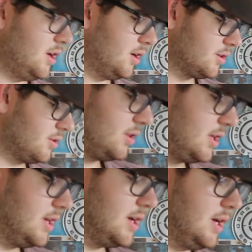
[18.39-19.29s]
I've got
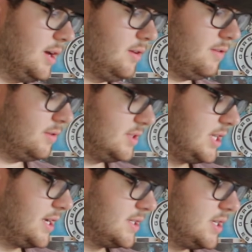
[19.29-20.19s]
the
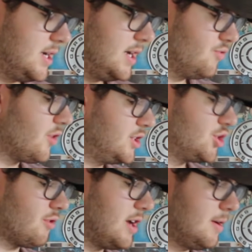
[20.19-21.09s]
Slickster in Ranger
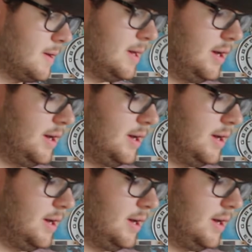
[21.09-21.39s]
Green,